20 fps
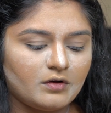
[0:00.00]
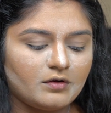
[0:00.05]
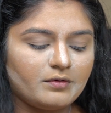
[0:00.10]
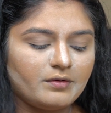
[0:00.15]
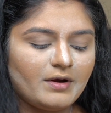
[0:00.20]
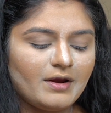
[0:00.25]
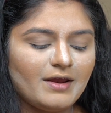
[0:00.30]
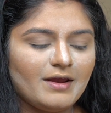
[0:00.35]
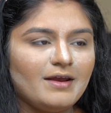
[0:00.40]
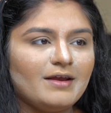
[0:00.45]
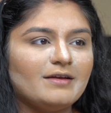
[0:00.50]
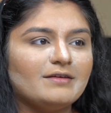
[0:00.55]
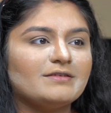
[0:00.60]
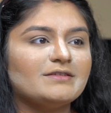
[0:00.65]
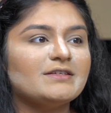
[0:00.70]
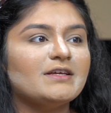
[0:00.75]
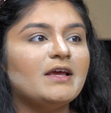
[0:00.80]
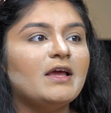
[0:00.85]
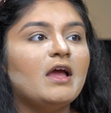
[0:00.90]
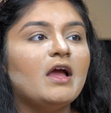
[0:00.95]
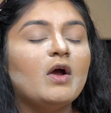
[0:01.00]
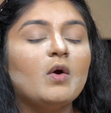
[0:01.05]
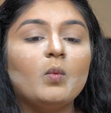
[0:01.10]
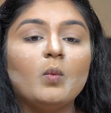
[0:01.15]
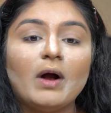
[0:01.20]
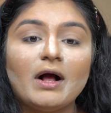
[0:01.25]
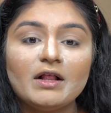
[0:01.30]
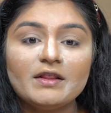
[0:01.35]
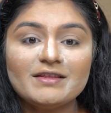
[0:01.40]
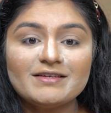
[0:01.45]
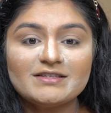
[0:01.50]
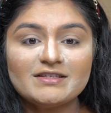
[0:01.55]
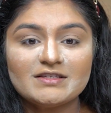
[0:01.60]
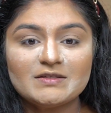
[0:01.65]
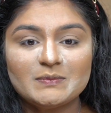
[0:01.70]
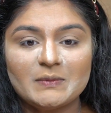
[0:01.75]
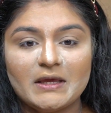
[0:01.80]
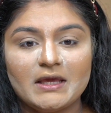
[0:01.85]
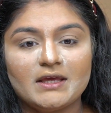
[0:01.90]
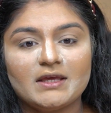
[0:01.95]
Alright, while this
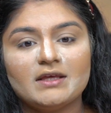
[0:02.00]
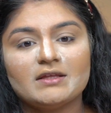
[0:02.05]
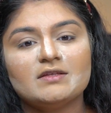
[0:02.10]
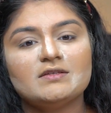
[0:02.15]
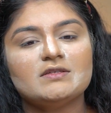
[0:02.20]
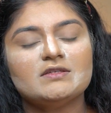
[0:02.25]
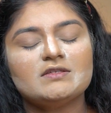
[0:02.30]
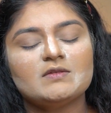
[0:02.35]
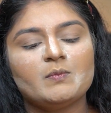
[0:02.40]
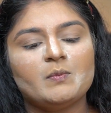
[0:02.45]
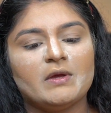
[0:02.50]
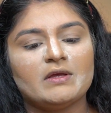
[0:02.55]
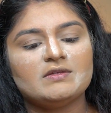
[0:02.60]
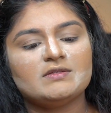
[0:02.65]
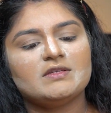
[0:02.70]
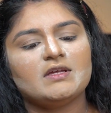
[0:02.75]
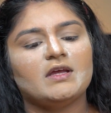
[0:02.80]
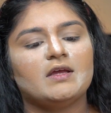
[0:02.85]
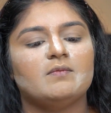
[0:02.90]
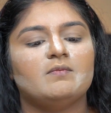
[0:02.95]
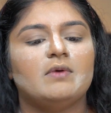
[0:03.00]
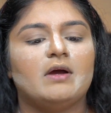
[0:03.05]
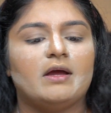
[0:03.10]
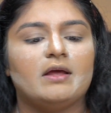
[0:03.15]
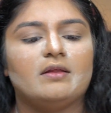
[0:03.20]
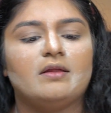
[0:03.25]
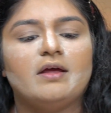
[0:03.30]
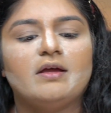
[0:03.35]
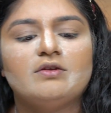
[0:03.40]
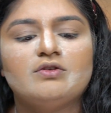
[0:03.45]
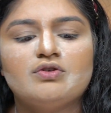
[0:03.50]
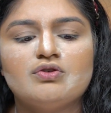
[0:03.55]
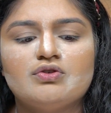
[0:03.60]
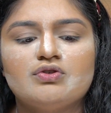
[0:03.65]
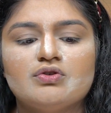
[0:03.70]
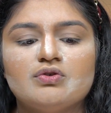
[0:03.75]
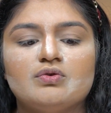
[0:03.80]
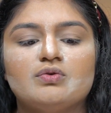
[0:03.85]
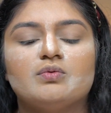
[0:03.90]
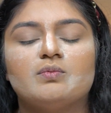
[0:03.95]
is baking, this is the best time I like
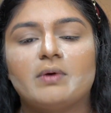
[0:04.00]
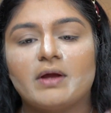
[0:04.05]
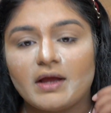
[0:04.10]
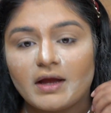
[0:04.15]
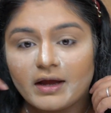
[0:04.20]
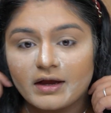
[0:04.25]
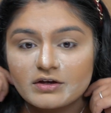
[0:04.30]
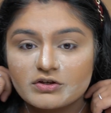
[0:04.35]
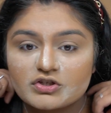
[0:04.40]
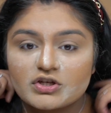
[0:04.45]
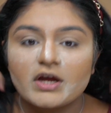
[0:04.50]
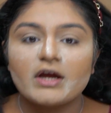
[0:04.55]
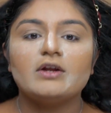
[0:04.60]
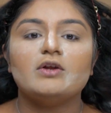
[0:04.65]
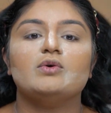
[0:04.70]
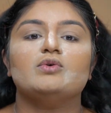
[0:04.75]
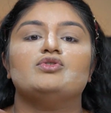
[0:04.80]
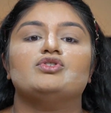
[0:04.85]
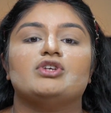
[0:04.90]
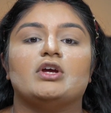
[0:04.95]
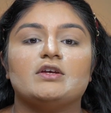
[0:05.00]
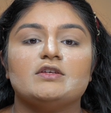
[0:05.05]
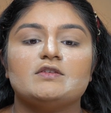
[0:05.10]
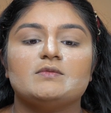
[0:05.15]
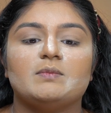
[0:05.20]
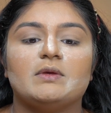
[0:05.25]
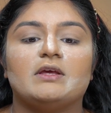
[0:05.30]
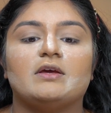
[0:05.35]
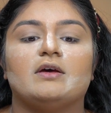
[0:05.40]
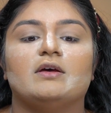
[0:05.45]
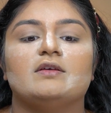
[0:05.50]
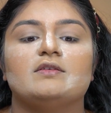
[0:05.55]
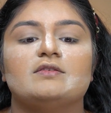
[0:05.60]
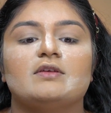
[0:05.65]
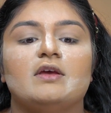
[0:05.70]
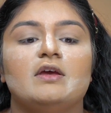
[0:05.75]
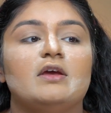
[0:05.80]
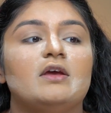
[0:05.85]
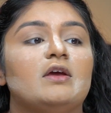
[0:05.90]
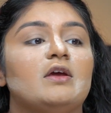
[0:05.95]
to do my eyeshadow, just
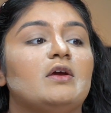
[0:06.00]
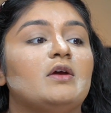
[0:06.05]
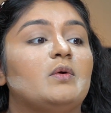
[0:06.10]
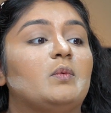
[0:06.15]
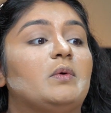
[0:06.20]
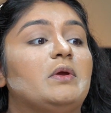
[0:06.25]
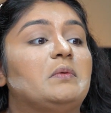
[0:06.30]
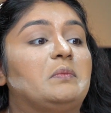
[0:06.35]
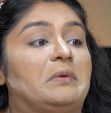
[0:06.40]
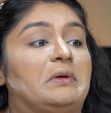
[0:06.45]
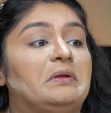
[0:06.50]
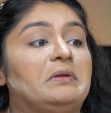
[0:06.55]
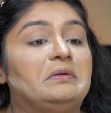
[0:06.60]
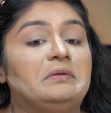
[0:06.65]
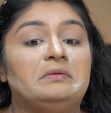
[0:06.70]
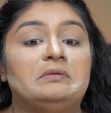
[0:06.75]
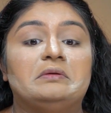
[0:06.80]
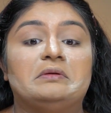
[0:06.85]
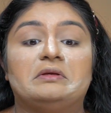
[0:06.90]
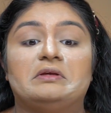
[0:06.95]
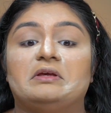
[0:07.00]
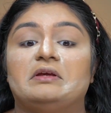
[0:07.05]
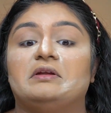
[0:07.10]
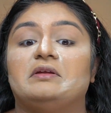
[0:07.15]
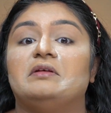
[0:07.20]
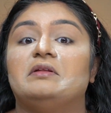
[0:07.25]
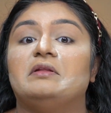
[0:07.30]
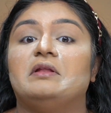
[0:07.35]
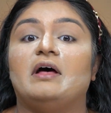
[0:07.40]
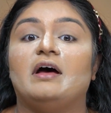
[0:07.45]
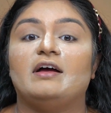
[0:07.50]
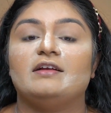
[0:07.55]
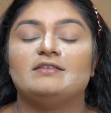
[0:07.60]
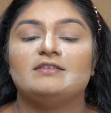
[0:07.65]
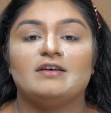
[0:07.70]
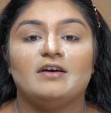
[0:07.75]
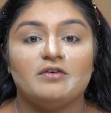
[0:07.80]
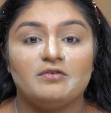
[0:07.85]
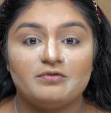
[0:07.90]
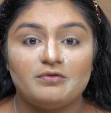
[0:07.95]
because we will get a
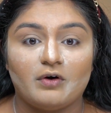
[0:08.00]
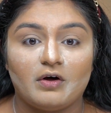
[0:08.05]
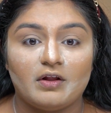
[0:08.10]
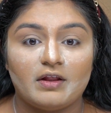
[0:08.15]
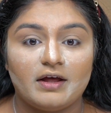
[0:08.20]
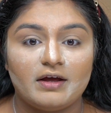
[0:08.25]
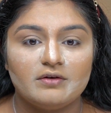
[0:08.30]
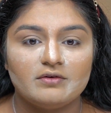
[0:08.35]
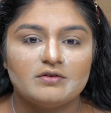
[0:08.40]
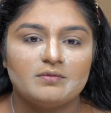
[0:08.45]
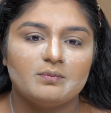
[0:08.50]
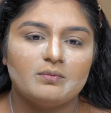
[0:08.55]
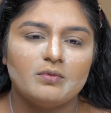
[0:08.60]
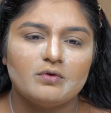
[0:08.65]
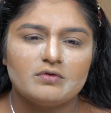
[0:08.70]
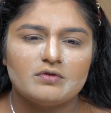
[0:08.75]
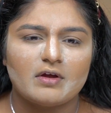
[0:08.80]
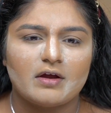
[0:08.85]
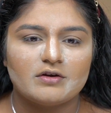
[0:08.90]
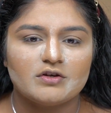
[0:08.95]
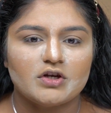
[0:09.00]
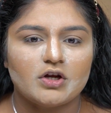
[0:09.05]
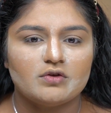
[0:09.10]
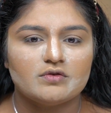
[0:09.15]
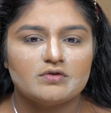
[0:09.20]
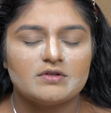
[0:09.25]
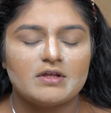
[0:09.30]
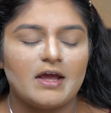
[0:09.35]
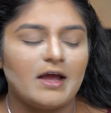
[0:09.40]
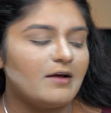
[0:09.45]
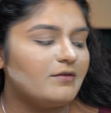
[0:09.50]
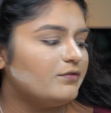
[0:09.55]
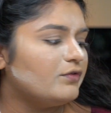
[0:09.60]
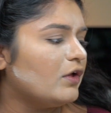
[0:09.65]
lot of fallout. Most eyeshadows, they have